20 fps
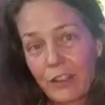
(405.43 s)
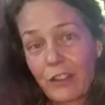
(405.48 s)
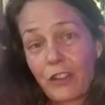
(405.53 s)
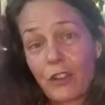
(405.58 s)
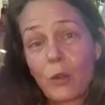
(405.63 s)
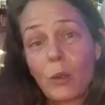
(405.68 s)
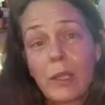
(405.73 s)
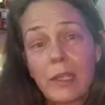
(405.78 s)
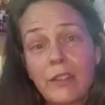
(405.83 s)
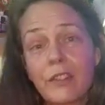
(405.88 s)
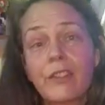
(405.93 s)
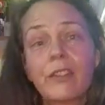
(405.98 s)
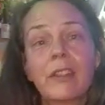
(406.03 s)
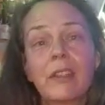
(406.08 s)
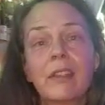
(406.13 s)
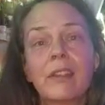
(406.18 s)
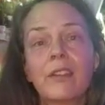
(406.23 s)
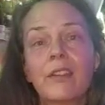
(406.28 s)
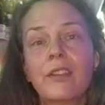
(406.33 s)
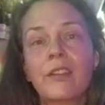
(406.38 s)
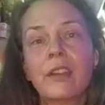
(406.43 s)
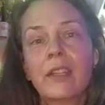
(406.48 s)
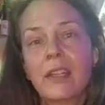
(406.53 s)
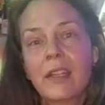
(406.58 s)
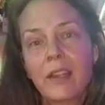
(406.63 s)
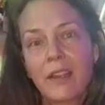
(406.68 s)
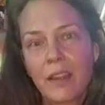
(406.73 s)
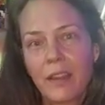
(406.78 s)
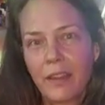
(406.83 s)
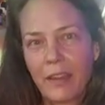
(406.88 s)
choices
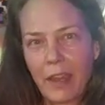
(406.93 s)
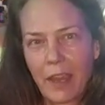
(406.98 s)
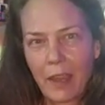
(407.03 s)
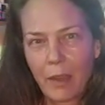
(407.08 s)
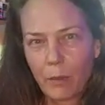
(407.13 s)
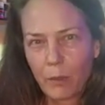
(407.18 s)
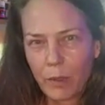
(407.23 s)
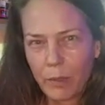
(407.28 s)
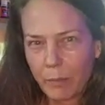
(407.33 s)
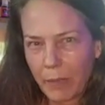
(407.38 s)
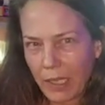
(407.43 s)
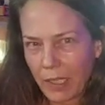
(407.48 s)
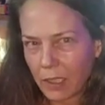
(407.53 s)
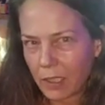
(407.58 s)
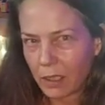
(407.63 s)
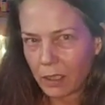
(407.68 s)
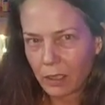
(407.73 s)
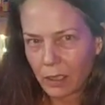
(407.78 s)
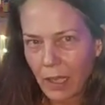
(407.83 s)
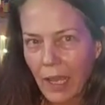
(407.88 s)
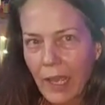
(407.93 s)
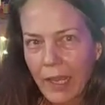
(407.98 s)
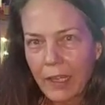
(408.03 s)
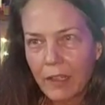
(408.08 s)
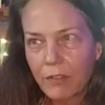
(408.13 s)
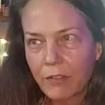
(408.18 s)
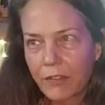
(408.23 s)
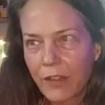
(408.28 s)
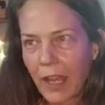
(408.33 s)
that we make in life.